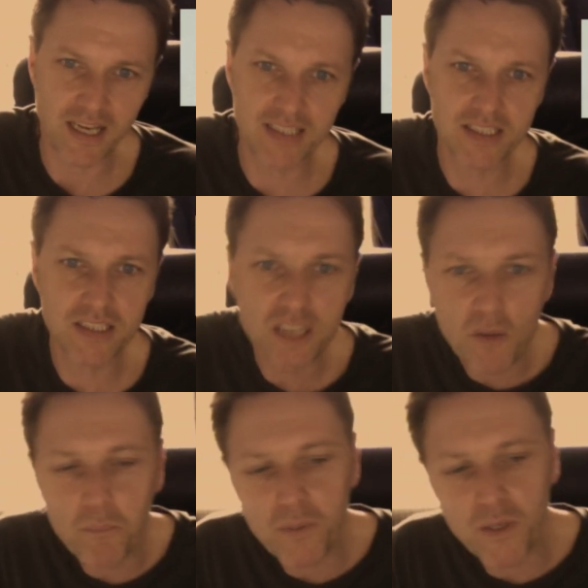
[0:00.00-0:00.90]
and
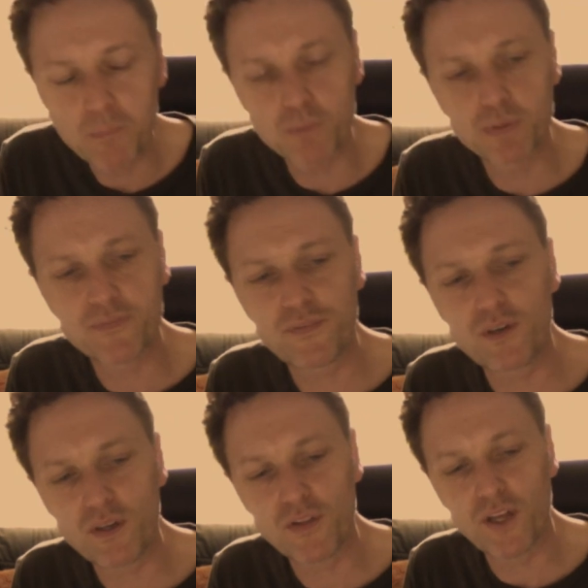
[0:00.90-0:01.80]
some people
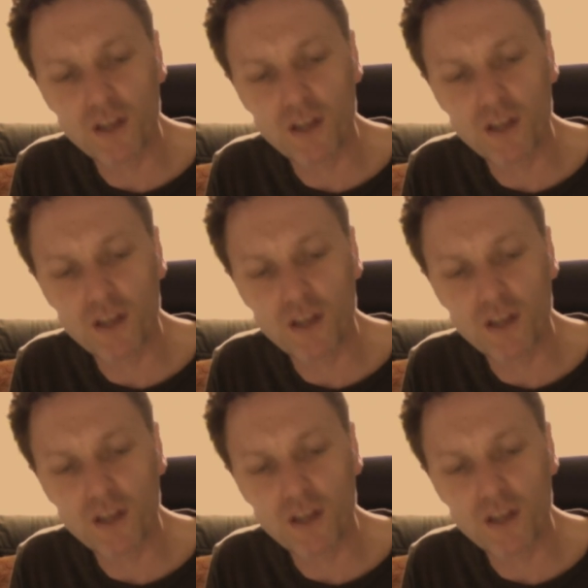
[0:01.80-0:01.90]
prefer the